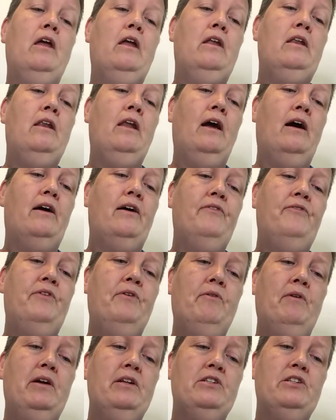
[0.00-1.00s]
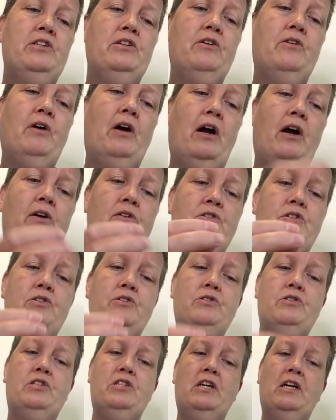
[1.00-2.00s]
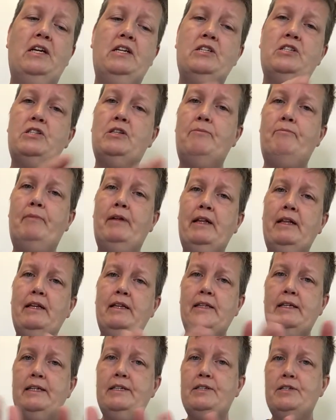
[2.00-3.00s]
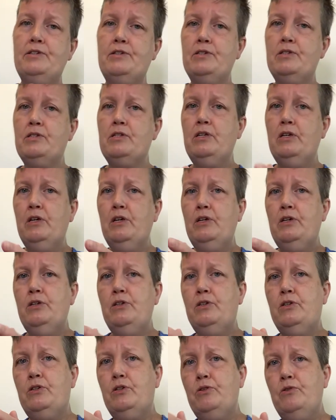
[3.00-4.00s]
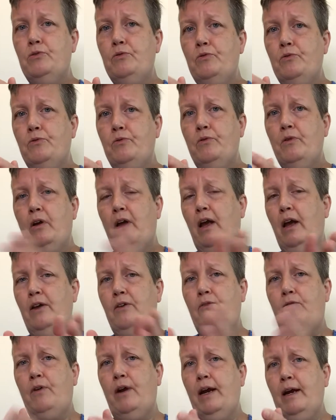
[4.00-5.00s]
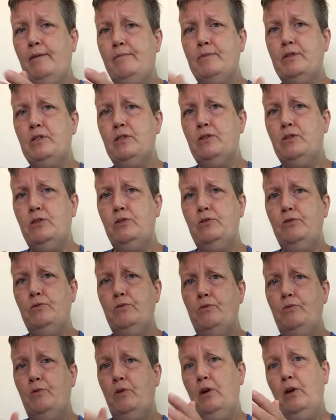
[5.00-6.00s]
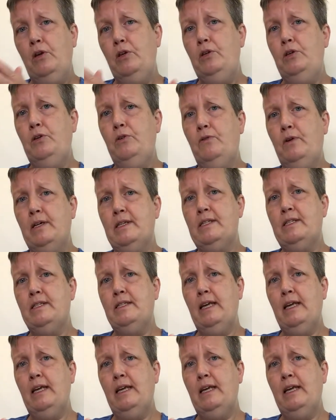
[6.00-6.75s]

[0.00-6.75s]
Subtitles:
Now, if you want to know how to change the milliliters to and grams to U.S.